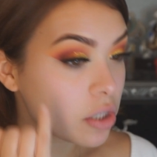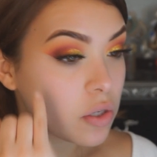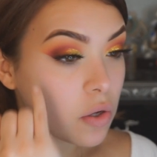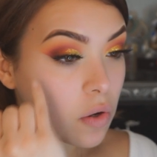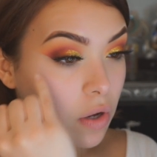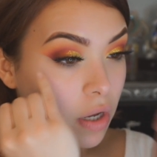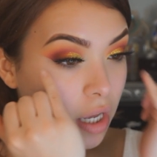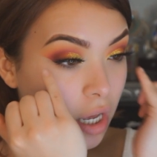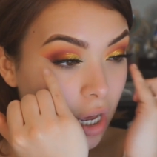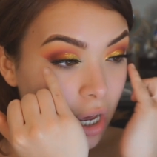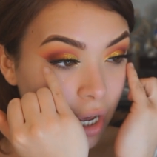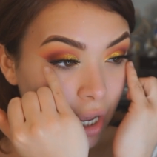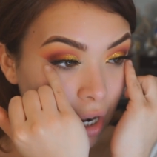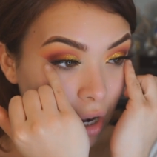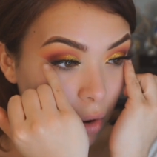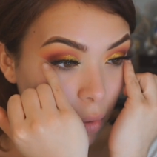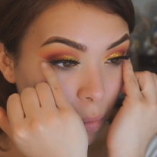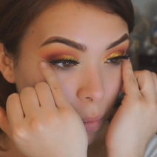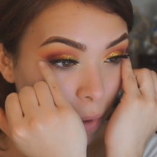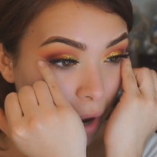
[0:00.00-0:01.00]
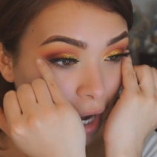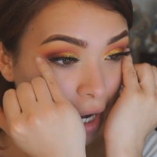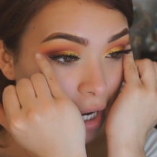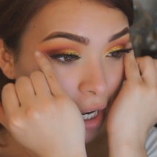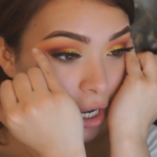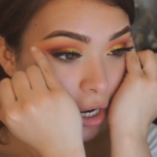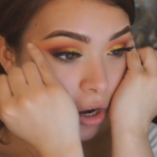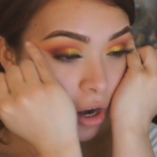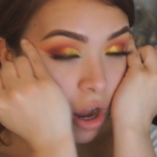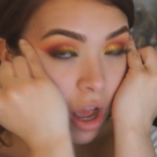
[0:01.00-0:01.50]
also cut right
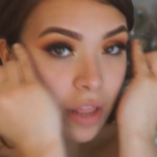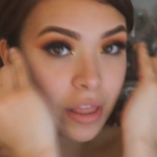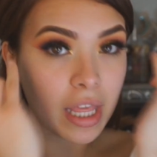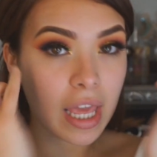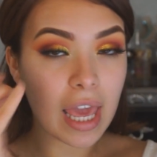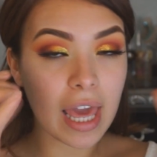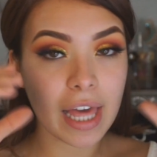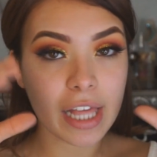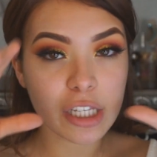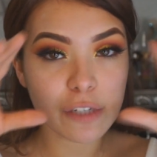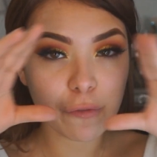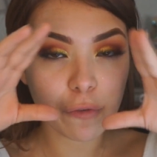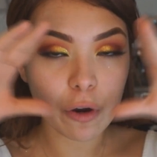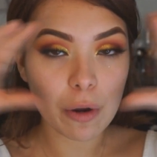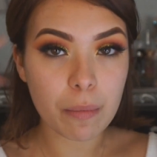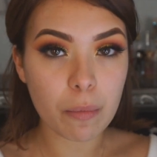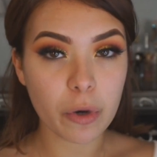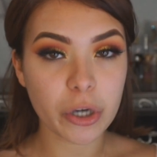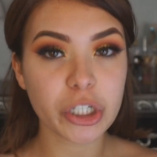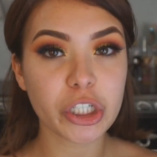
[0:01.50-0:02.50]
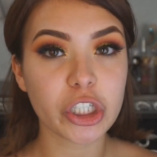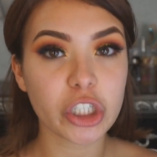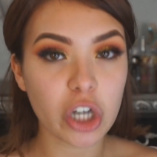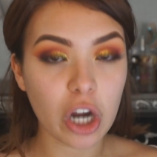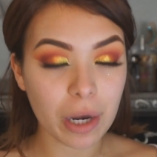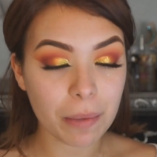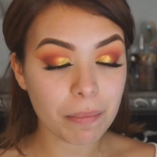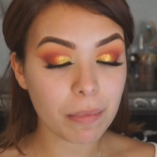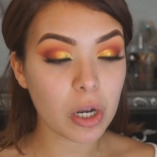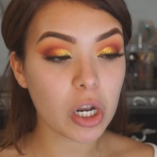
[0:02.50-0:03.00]
here on the edge for a more
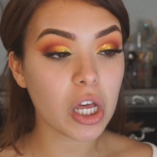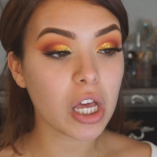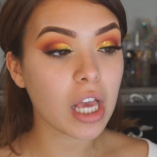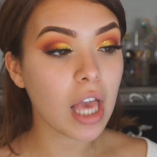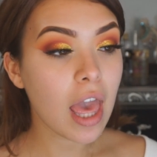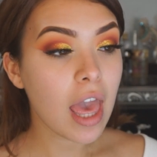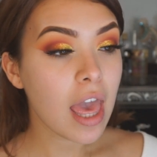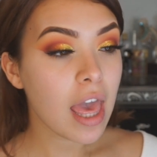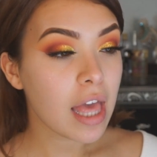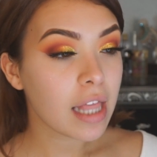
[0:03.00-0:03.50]
sharp look.